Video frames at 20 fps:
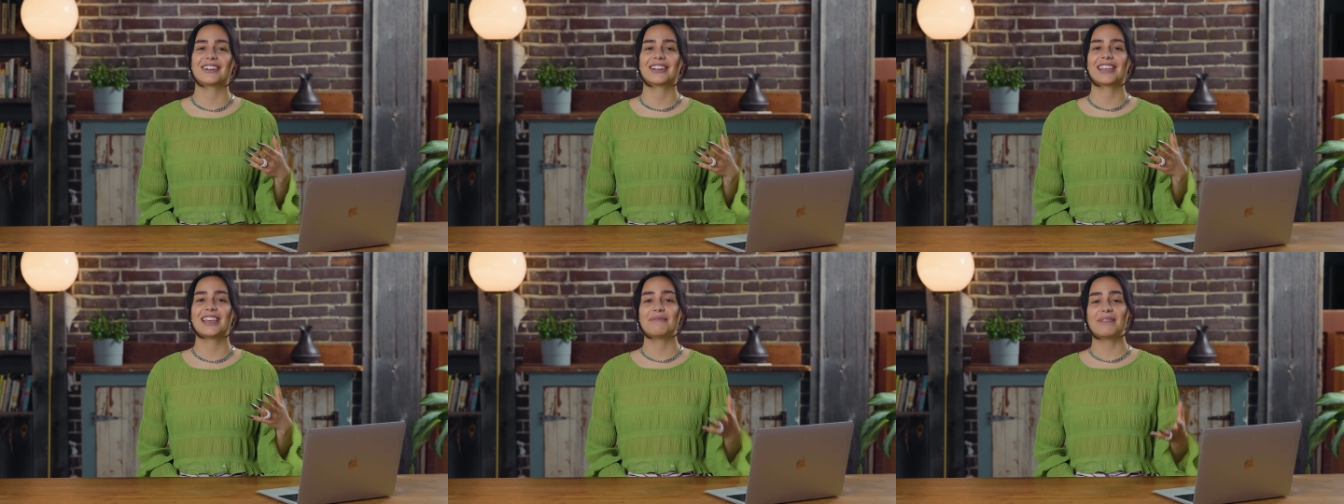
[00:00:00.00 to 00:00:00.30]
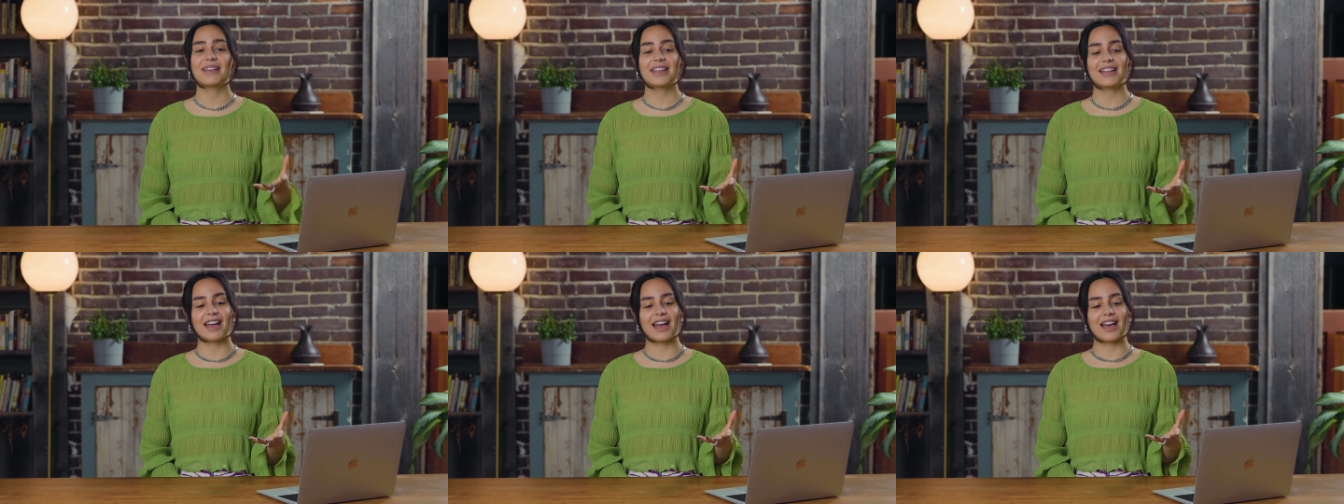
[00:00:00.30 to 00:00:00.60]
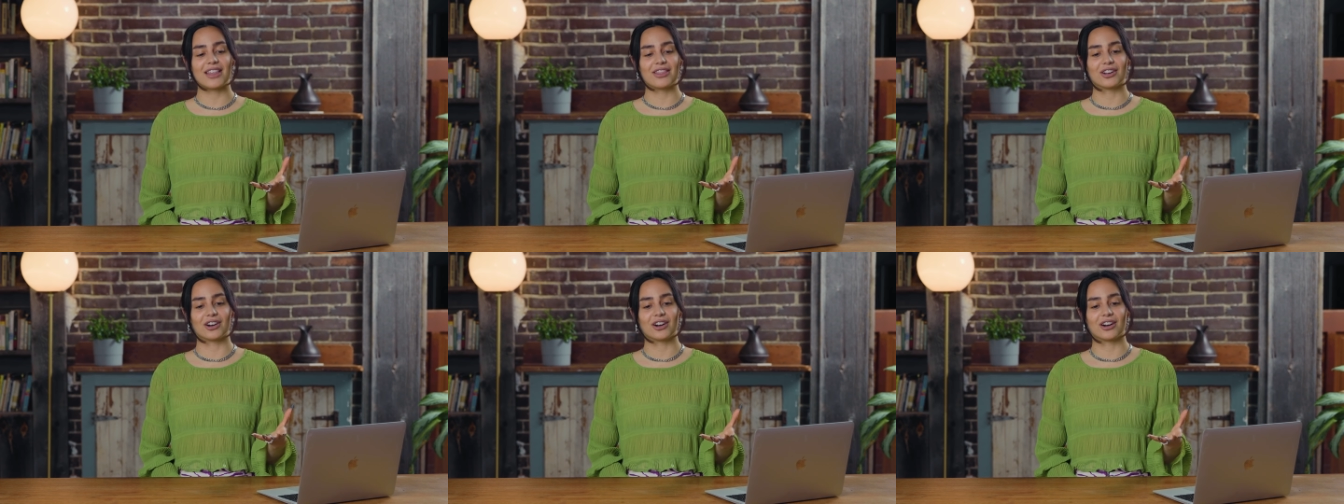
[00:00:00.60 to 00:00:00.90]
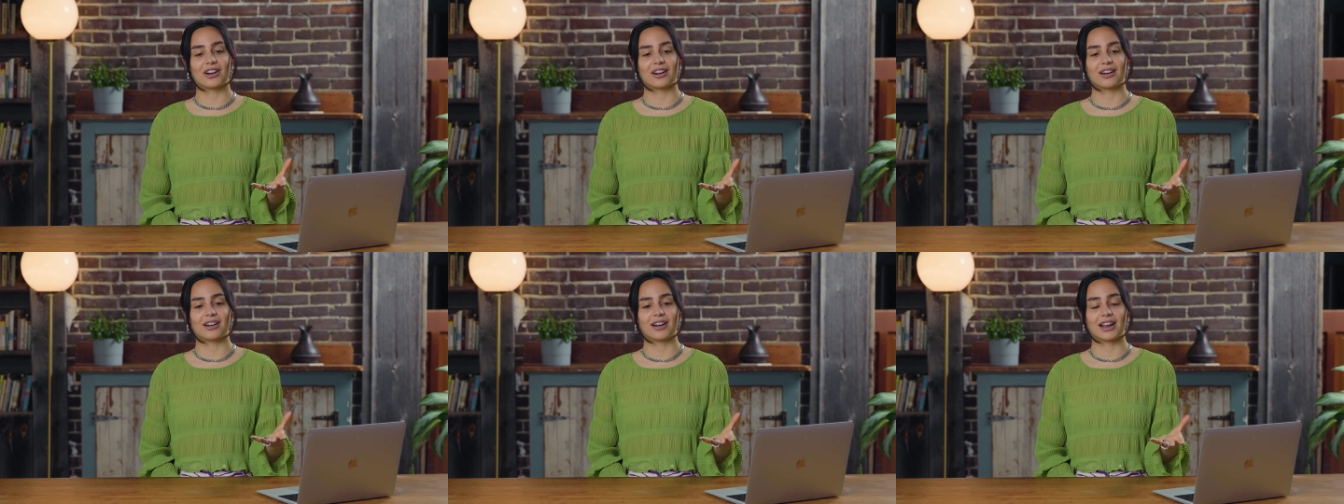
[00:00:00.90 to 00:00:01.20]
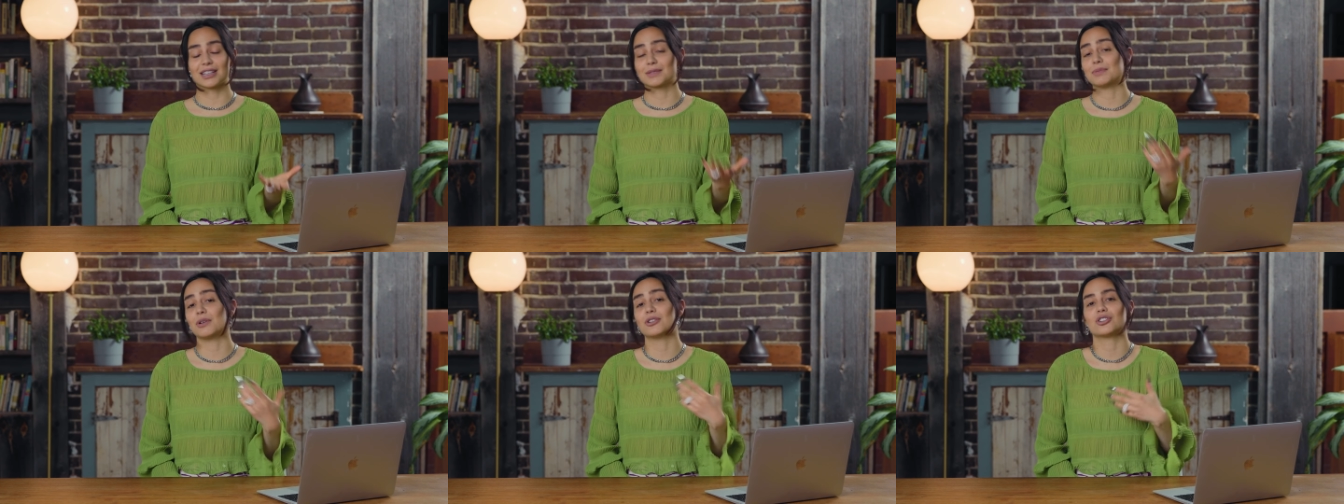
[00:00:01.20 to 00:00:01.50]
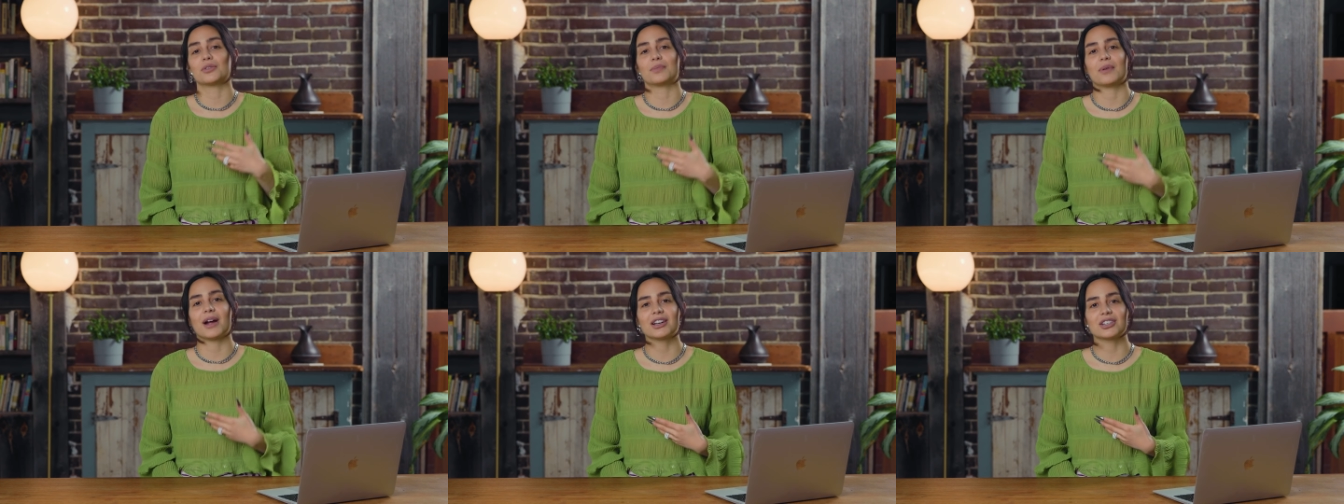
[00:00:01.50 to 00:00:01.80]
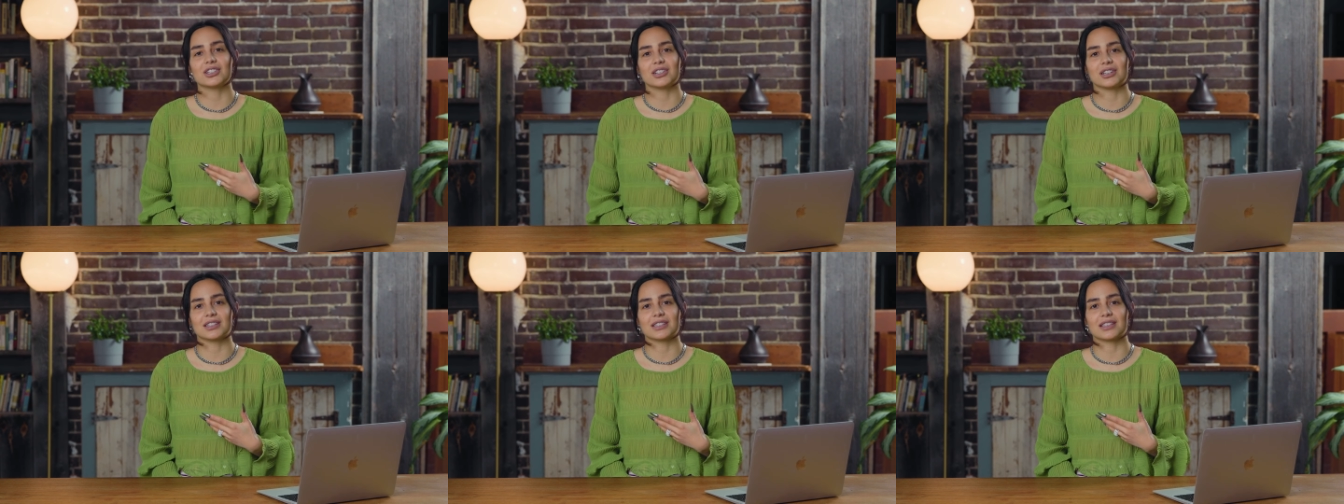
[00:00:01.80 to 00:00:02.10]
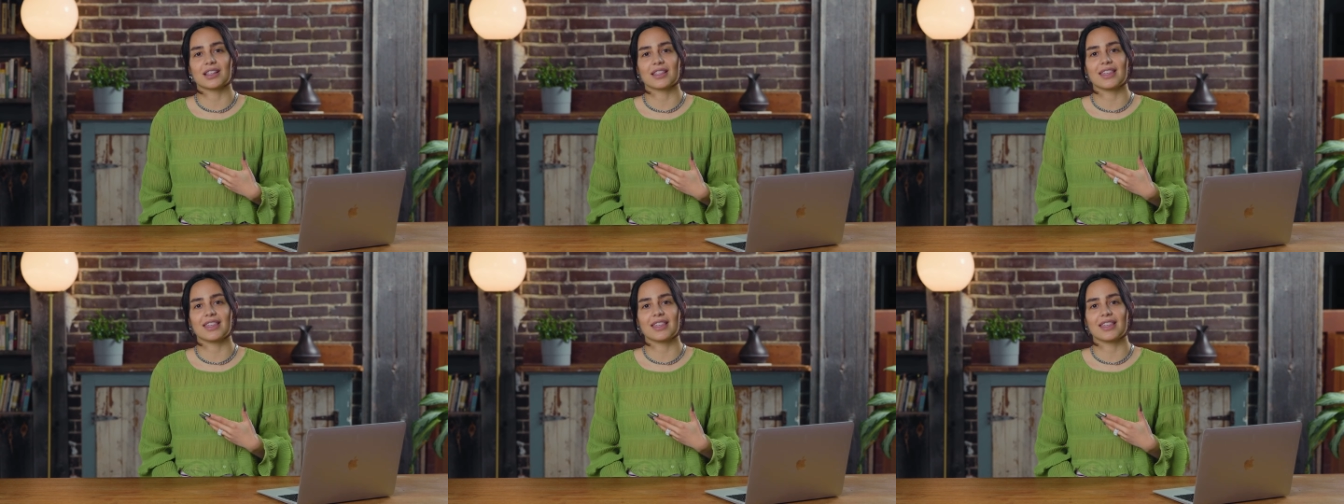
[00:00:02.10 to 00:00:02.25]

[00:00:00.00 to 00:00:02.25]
they're keeping their exposure precious.